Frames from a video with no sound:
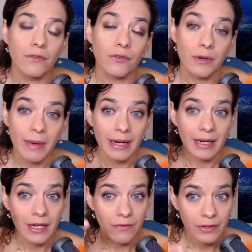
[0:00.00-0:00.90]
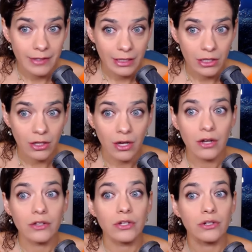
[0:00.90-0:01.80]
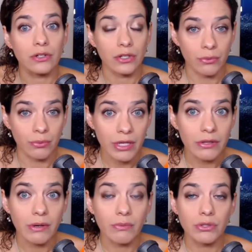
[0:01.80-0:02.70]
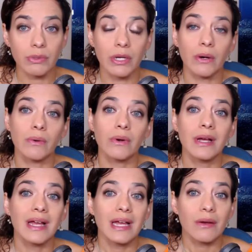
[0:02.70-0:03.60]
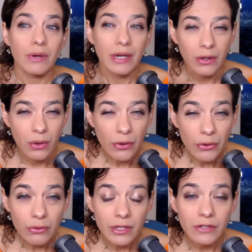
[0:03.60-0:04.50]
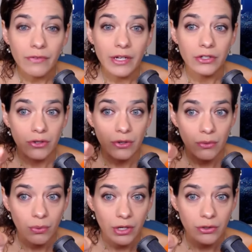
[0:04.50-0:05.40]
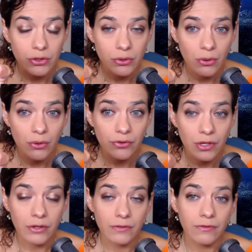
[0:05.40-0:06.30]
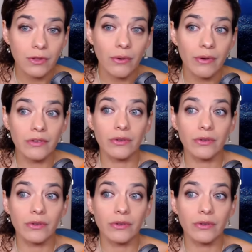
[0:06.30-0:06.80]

For a man, again, if it's a long urethra, which we know, we're going to go through this sphincter, what controls the urine flowing.